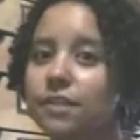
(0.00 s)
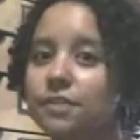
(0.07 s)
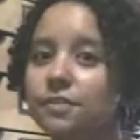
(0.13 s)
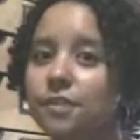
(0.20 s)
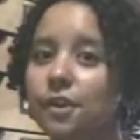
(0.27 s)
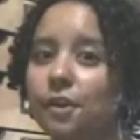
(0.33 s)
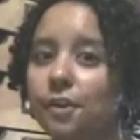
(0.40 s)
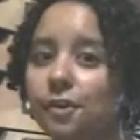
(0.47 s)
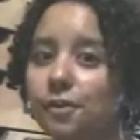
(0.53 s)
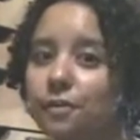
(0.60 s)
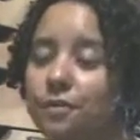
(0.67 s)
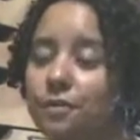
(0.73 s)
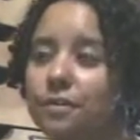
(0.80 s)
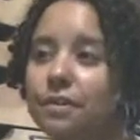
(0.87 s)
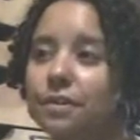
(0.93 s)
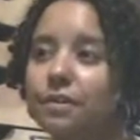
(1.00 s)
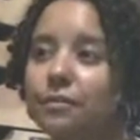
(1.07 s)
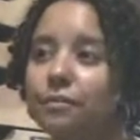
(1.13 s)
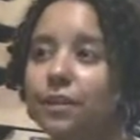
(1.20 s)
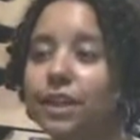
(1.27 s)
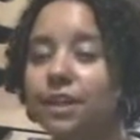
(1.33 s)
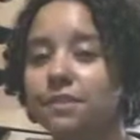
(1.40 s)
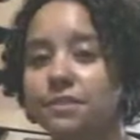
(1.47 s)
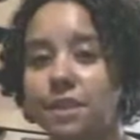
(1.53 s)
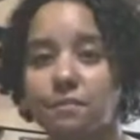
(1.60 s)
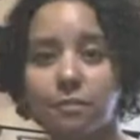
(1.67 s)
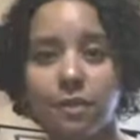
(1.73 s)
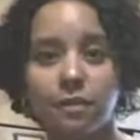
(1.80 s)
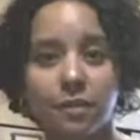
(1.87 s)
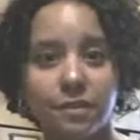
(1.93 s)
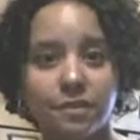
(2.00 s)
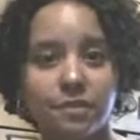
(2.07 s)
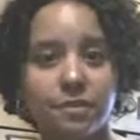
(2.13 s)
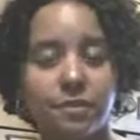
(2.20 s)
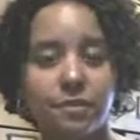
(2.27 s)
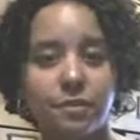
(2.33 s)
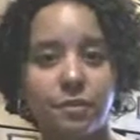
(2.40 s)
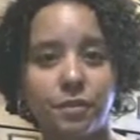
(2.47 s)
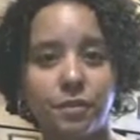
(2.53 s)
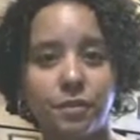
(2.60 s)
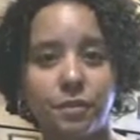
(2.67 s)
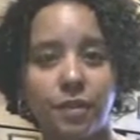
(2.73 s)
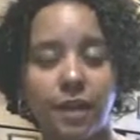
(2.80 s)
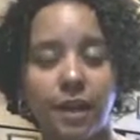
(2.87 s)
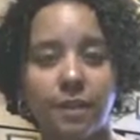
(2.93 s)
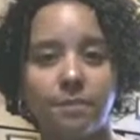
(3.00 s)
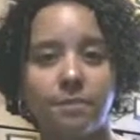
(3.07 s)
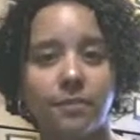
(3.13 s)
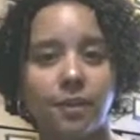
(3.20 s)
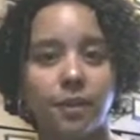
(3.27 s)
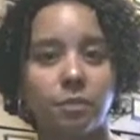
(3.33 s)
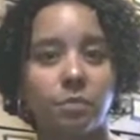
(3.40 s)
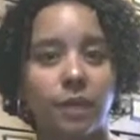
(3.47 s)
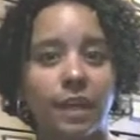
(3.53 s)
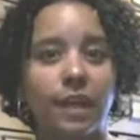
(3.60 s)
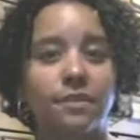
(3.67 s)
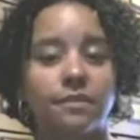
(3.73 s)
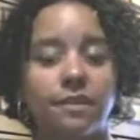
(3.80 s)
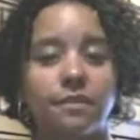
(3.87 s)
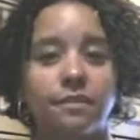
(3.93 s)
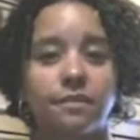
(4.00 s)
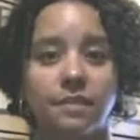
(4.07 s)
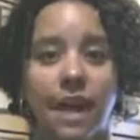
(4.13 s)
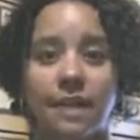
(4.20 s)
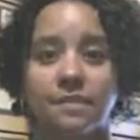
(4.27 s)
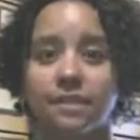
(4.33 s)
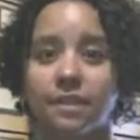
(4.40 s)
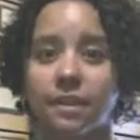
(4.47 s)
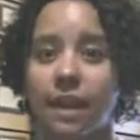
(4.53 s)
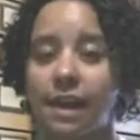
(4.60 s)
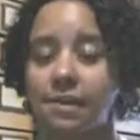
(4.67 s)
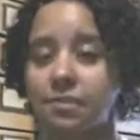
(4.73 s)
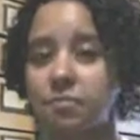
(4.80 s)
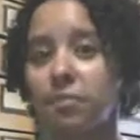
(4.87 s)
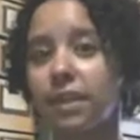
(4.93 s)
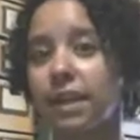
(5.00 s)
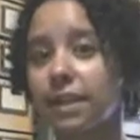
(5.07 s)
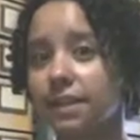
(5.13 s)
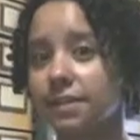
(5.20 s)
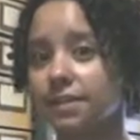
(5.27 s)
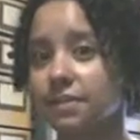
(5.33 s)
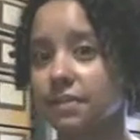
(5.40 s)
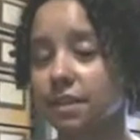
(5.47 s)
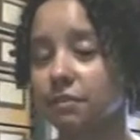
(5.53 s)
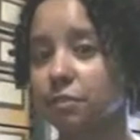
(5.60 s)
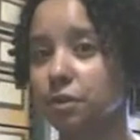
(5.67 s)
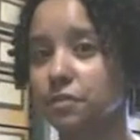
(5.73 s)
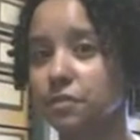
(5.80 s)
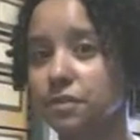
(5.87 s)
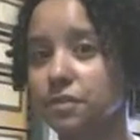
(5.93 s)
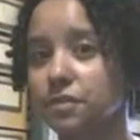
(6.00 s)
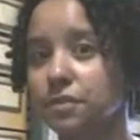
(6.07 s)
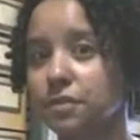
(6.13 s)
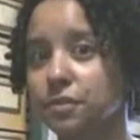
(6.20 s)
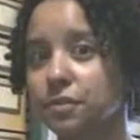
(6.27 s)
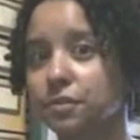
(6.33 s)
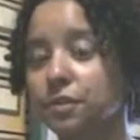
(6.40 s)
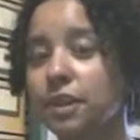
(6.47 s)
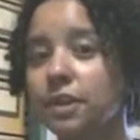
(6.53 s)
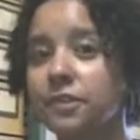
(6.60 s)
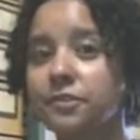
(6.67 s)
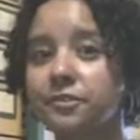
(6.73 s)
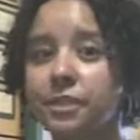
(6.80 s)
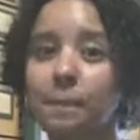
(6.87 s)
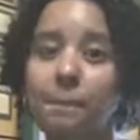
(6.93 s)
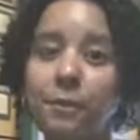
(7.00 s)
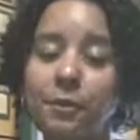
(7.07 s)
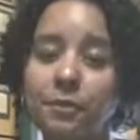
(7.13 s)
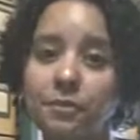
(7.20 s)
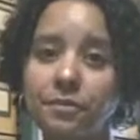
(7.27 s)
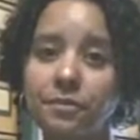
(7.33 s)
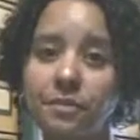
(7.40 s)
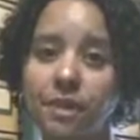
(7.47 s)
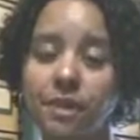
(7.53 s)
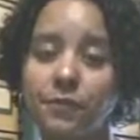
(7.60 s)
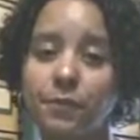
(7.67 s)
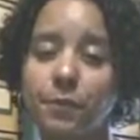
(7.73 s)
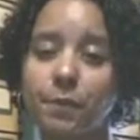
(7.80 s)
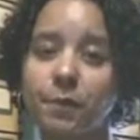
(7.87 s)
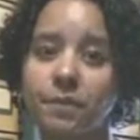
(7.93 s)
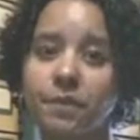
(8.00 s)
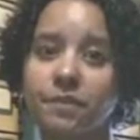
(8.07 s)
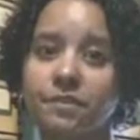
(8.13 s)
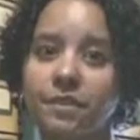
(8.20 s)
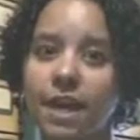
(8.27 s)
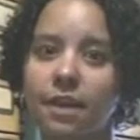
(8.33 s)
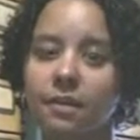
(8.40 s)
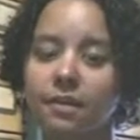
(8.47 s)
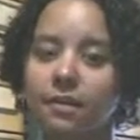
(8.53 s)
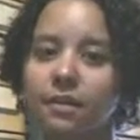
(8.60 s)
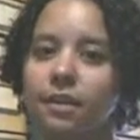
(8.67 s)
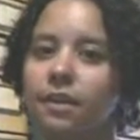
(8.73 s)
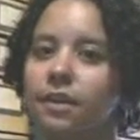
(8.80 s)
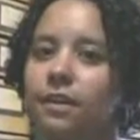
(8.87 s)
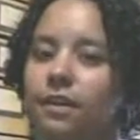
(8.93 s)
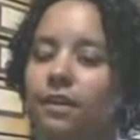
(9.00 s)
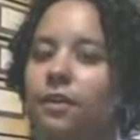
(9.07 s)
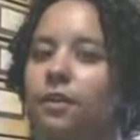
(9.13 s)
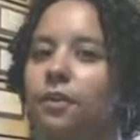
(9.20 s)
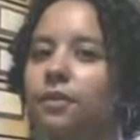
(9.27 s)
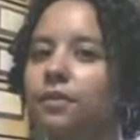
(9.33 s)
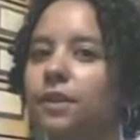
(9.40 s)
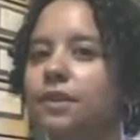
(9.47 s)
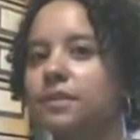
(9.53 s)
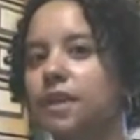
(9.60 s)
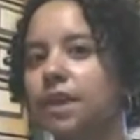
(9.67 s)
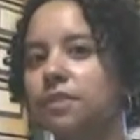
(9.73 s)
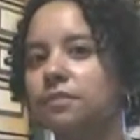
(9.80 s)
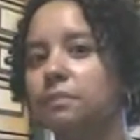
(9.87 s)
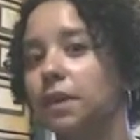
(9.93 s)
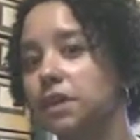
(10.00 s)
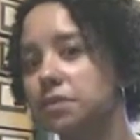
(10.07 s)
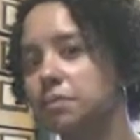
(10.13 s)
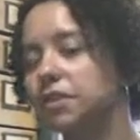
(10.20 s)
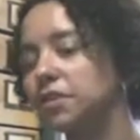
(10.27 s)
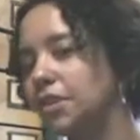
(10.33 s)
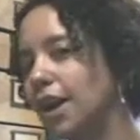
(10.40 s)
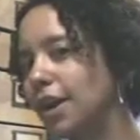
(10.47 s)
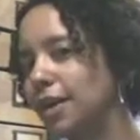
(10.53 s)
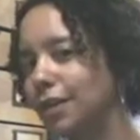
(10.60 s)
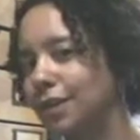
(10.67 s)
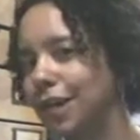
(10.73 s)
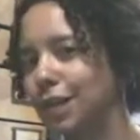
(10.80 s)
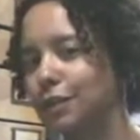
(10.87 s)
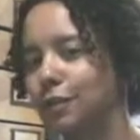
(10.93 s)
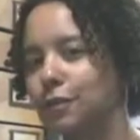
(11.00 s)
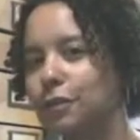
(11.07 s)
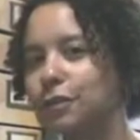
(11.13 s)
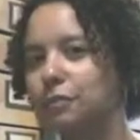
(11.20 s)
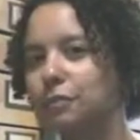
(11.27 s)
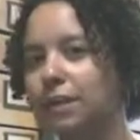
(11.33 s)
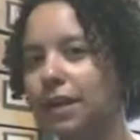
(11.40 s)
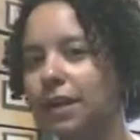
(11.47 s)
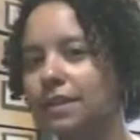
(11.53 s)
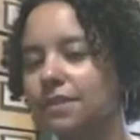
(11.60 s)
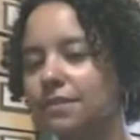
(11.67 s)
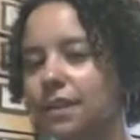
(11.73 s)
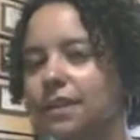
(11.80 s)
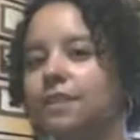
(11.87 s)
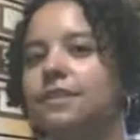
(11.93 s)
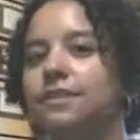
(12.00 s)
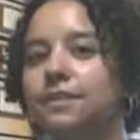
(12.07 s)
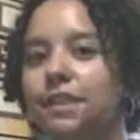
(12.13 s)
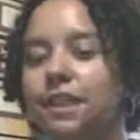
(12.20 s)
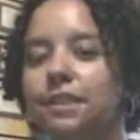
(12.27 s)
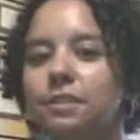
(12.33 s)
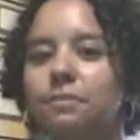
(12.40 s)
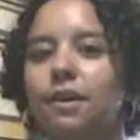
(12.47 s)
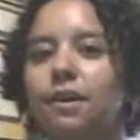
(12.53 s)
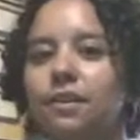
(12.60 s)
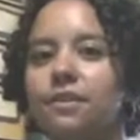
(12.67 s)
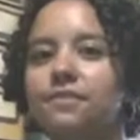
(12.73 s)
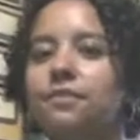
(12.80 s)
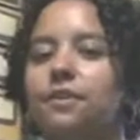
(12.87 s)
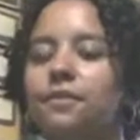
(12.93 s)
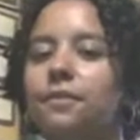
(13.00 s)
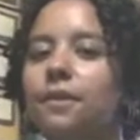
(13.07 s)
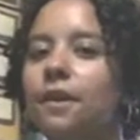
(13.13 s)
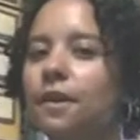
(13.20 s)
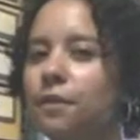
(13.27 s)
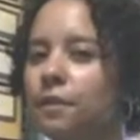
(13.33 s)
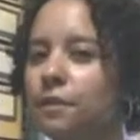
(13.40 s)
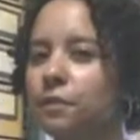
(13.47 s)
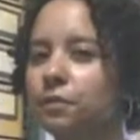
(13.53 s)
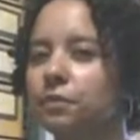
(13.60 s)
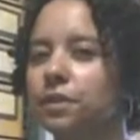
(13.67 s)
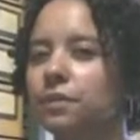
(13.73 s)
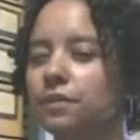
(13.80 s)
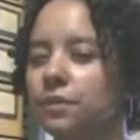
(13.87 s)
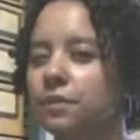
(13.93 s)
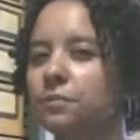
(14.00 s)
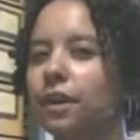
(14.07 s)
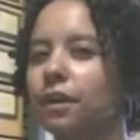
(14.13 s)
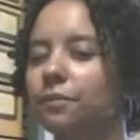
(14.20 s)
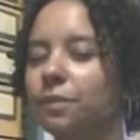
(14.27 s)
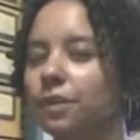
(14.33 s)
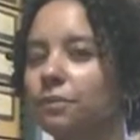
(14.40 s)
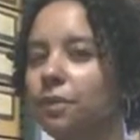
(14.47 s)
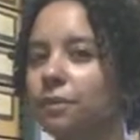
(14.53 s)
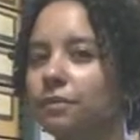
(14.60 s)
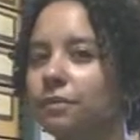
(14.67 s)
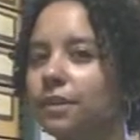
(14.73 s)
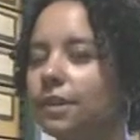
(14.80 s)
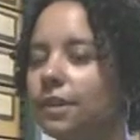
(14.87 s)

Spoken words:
So we can send rovers to other planets, and NASA has plans to send rovers to some moons of Jupiter and Saturn, although it takes much, much longer to get to those planets than it did to get to Mars, so those rovers probably won't